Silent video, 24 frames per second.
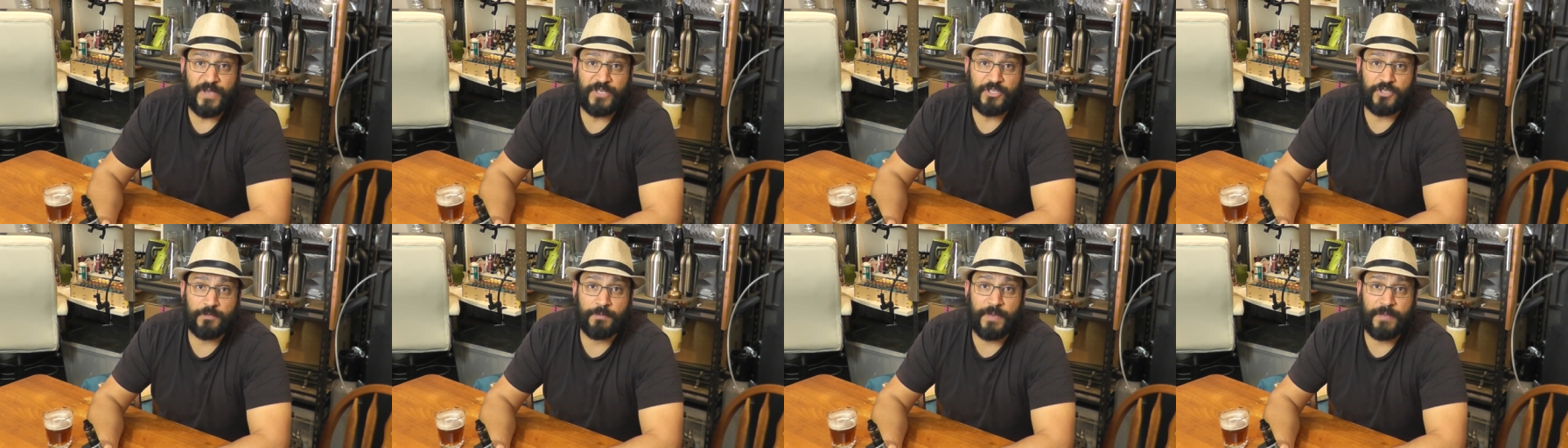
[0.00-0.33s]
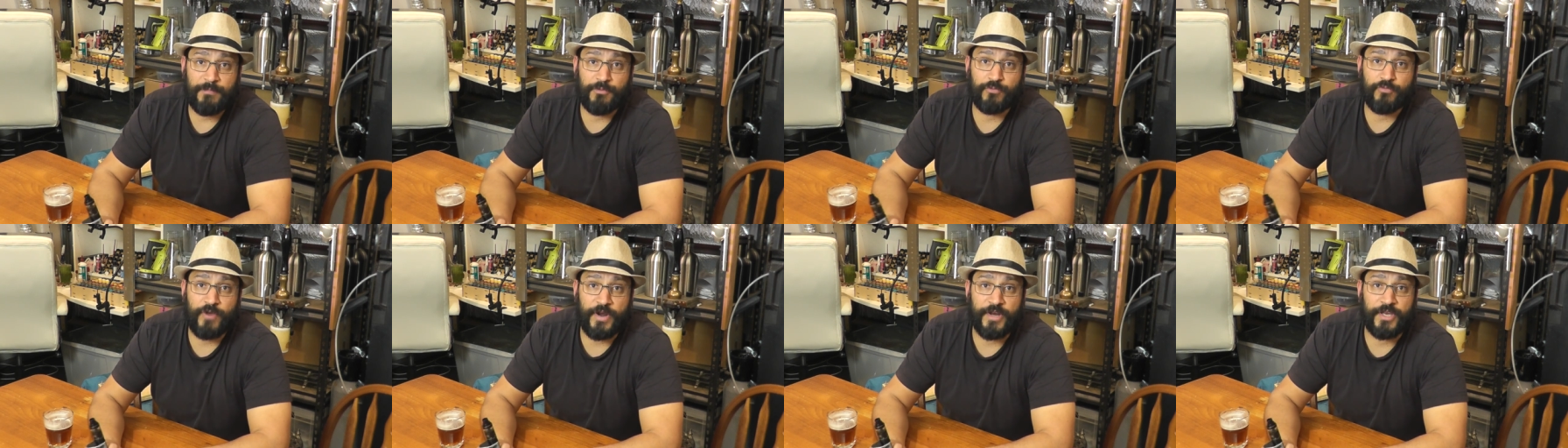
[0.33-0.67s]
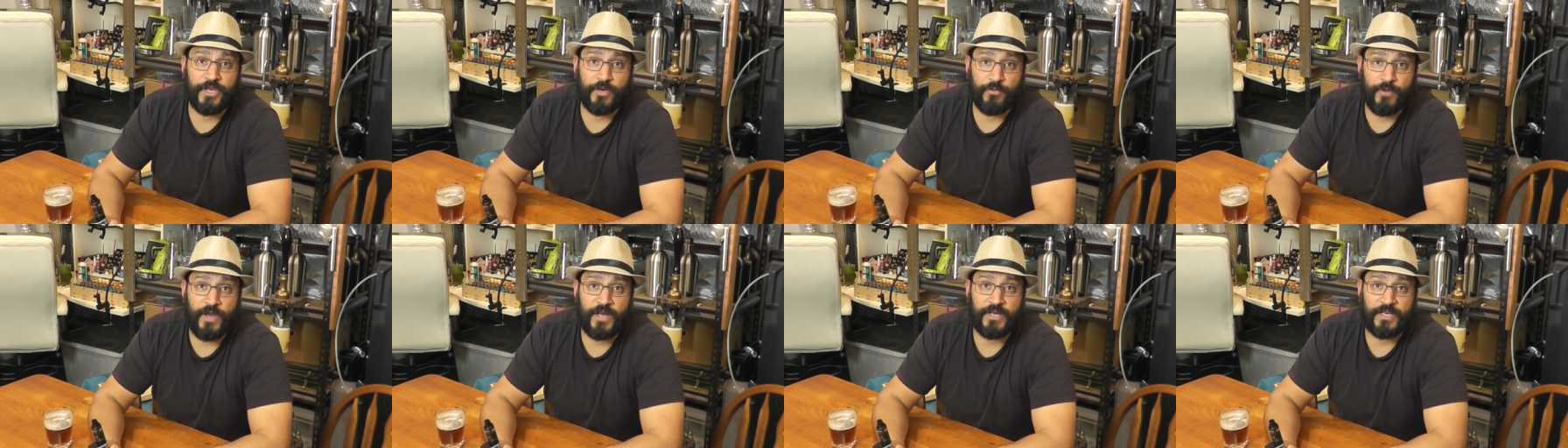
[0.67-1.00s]
picture people
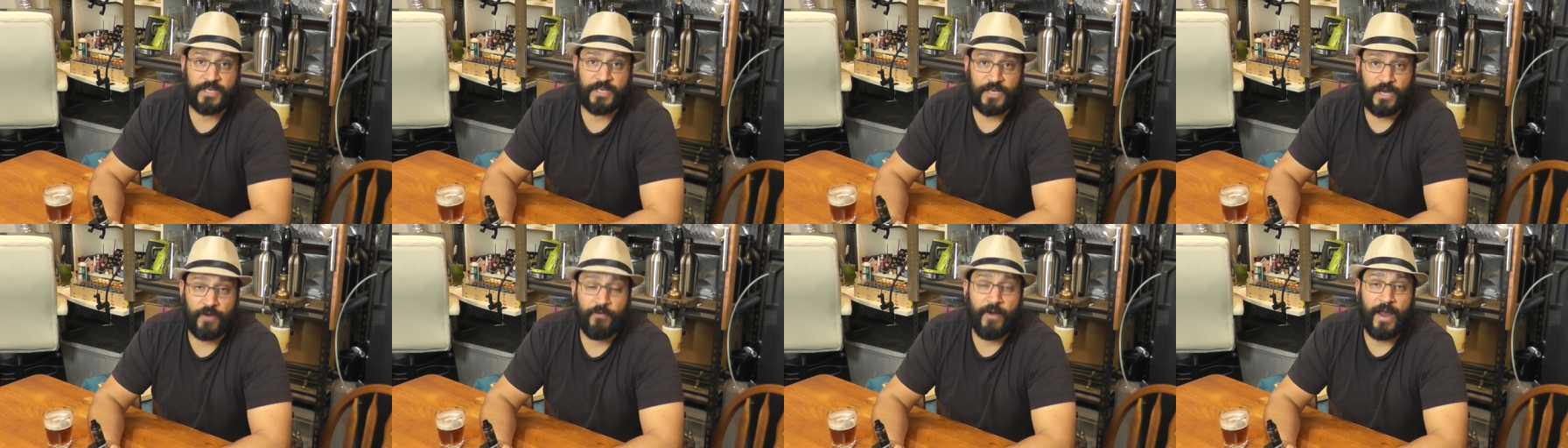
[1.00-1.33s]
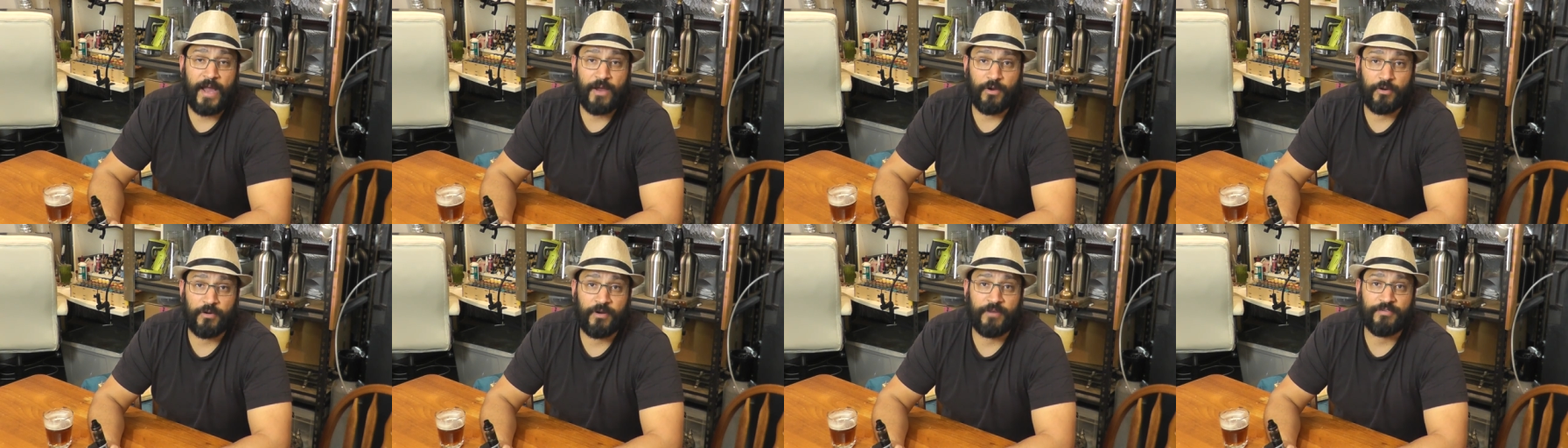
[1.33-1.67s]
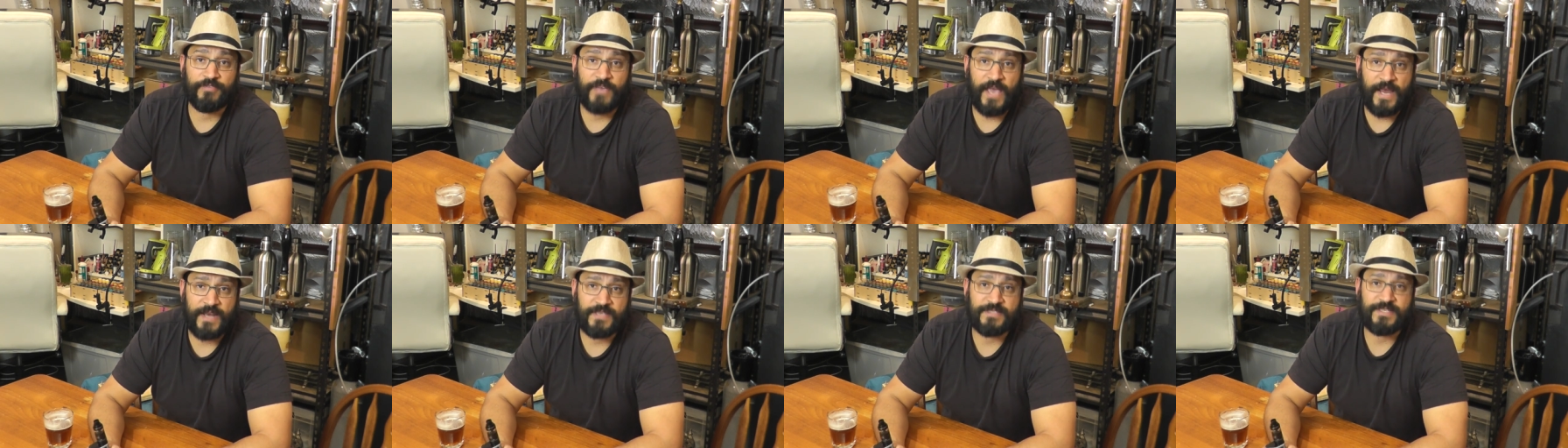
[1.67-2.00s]
running around in Iraq or
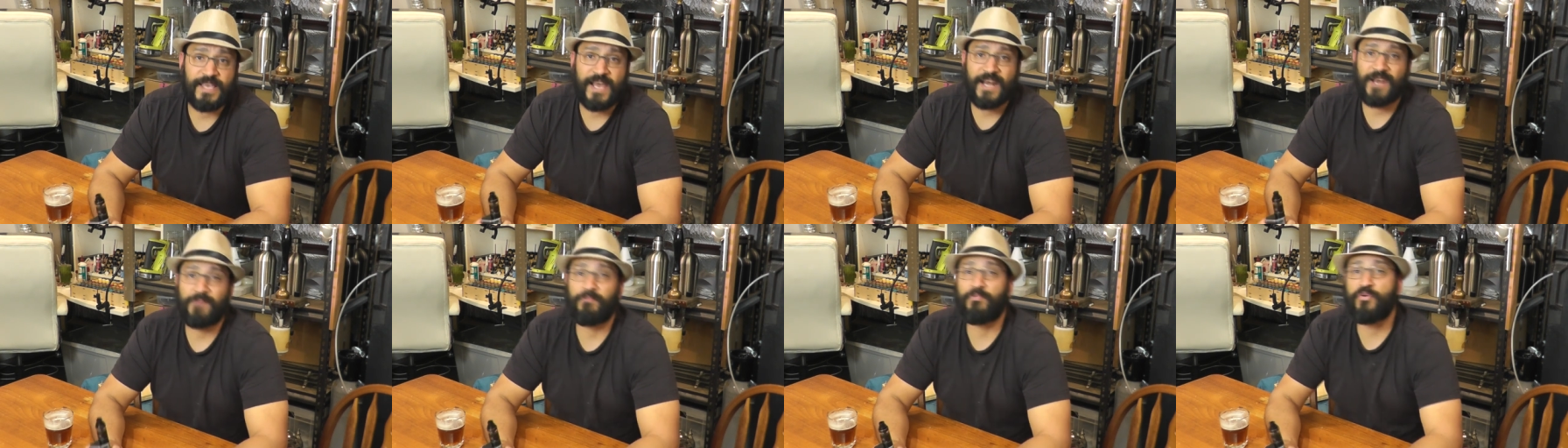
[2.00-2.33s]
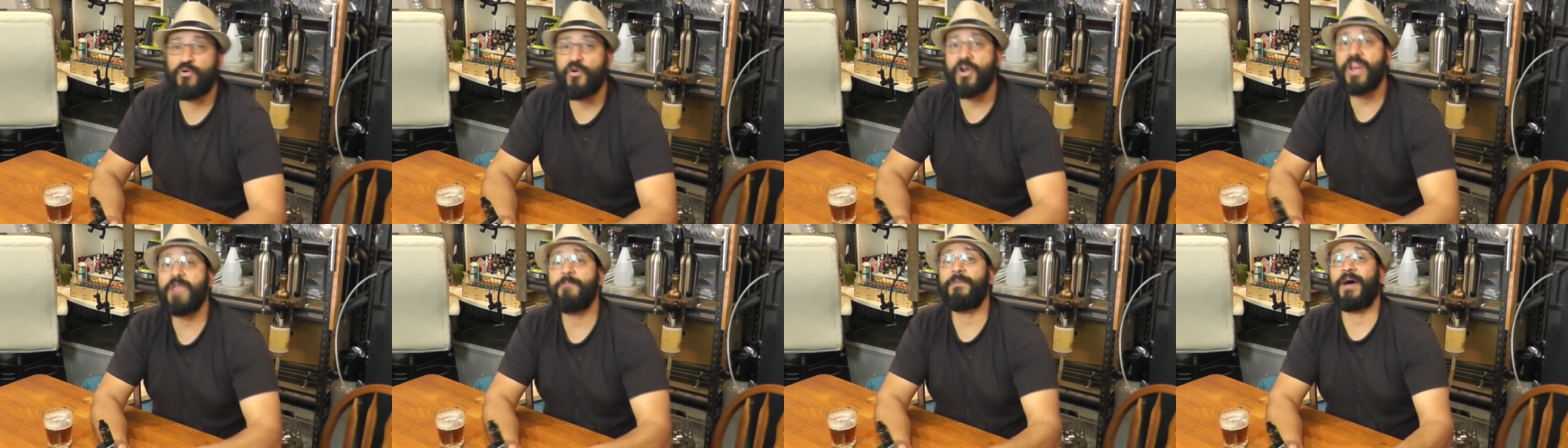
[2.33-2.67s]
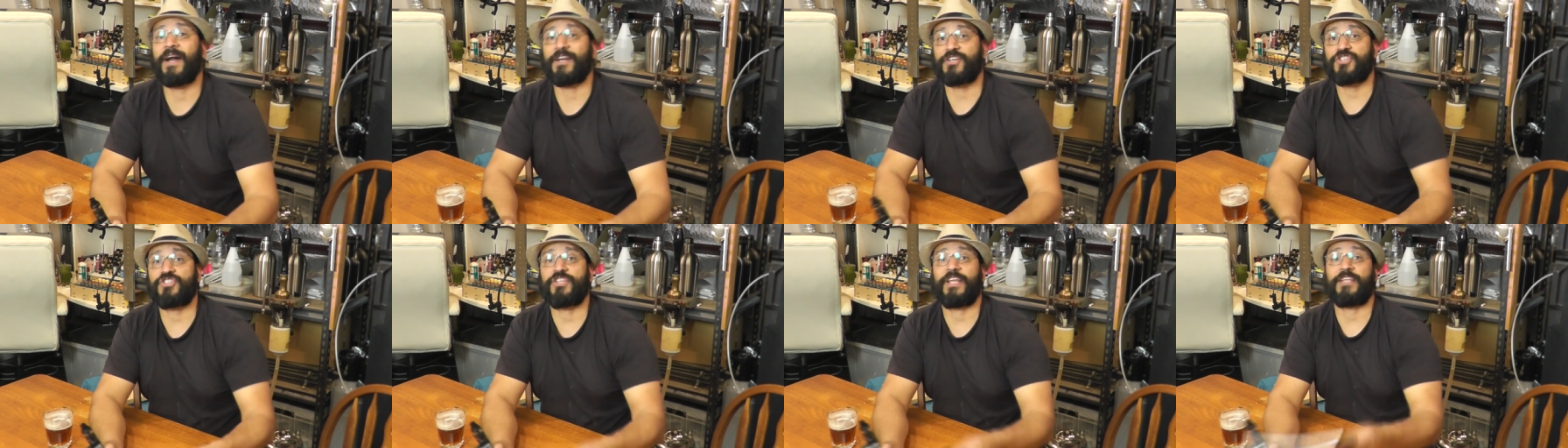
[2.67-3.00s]
Afghanistan, and pretty
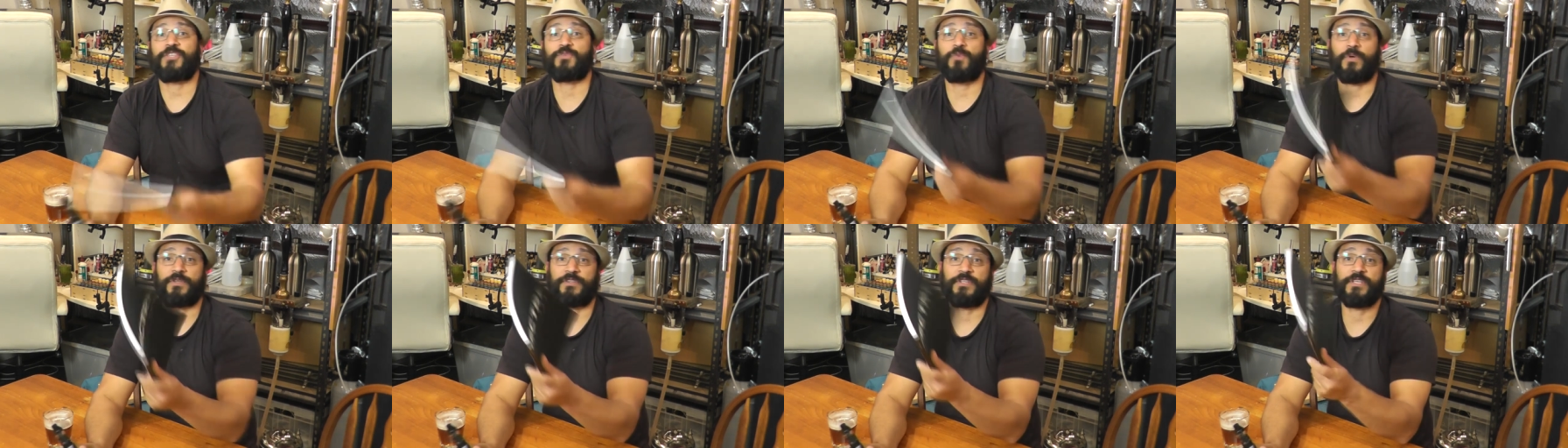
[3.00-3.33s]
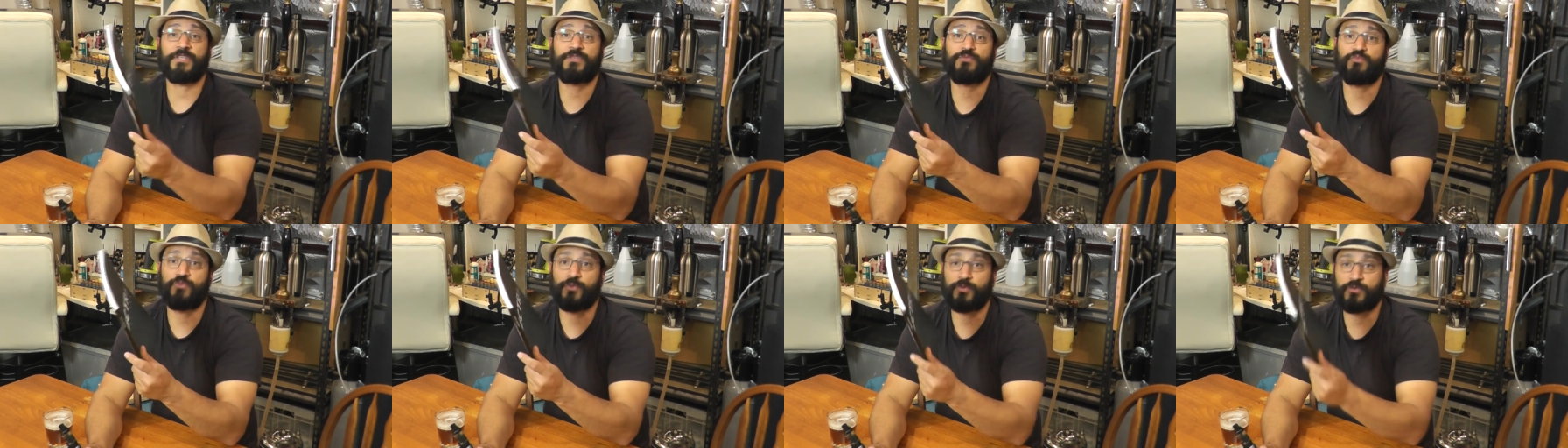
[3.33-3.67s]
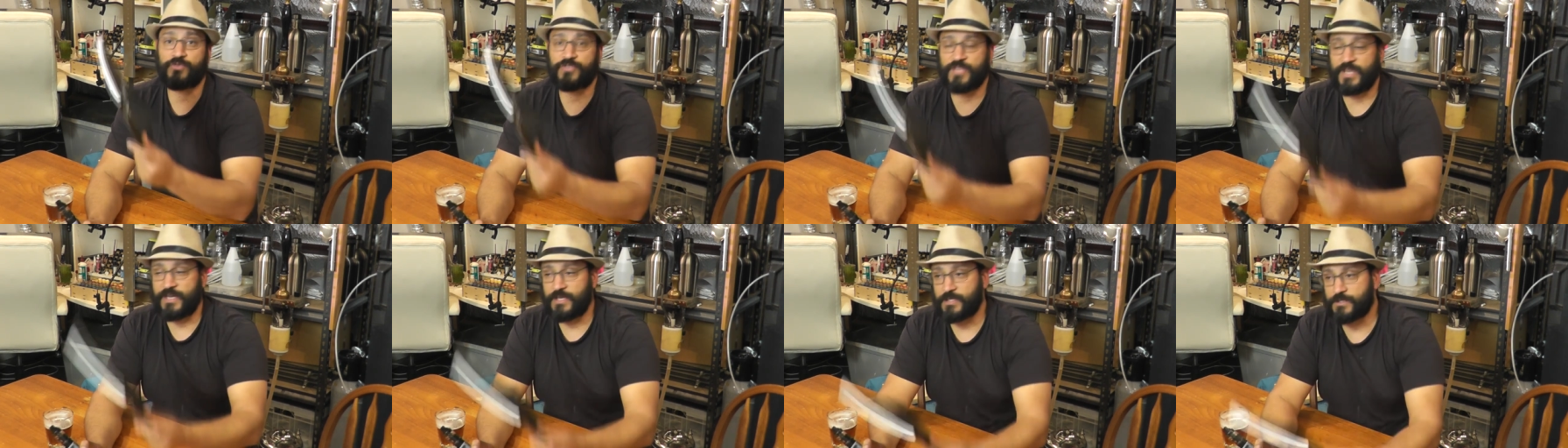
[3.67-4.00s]
much that's what this rule
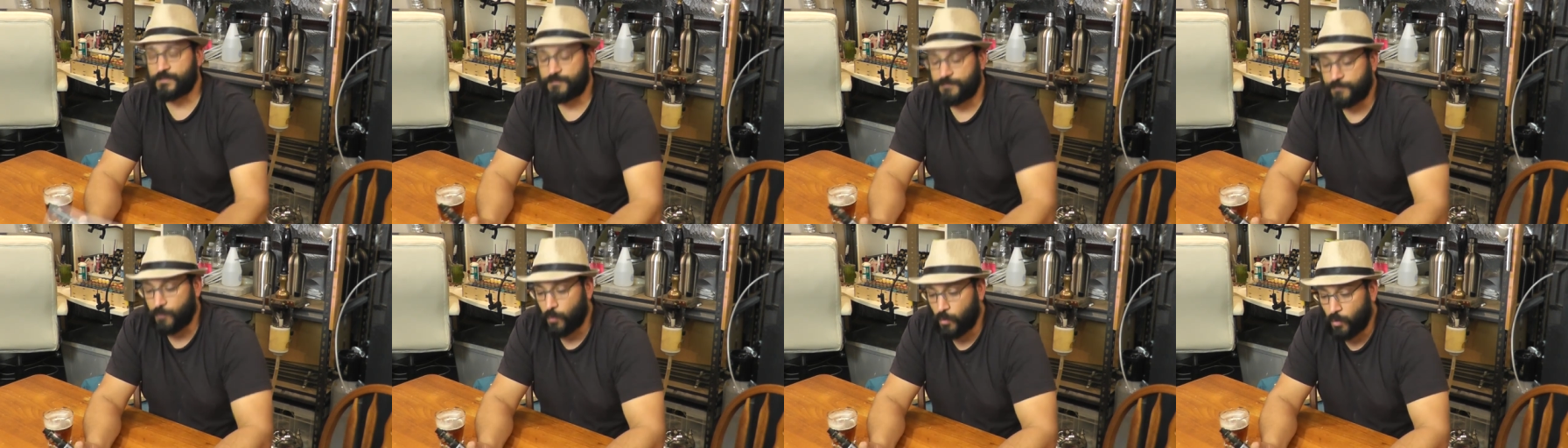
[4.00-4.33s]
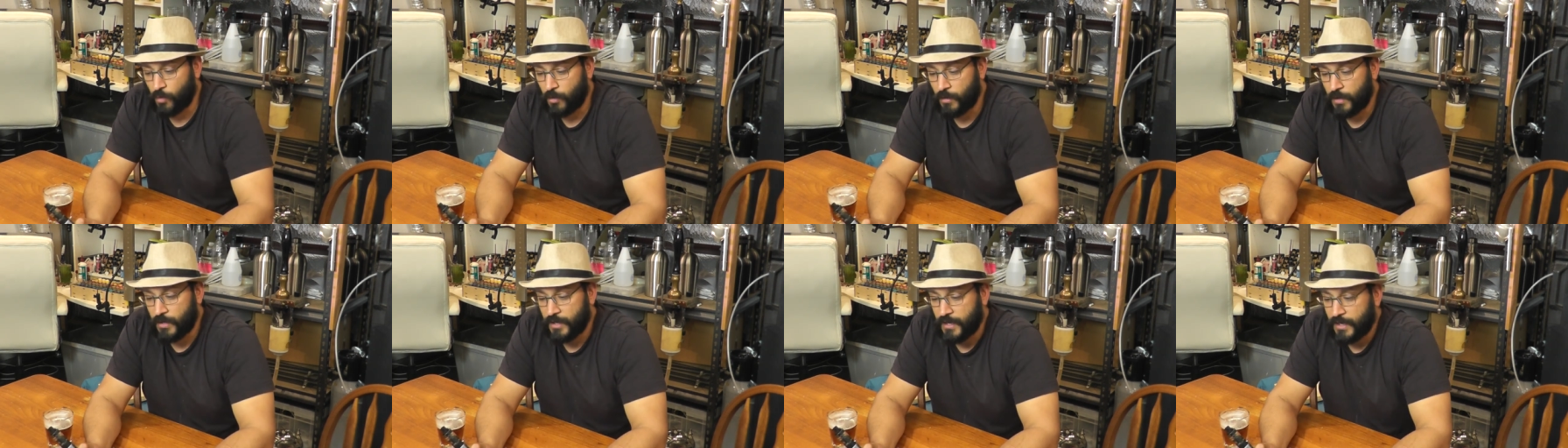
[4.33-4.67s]
set is for.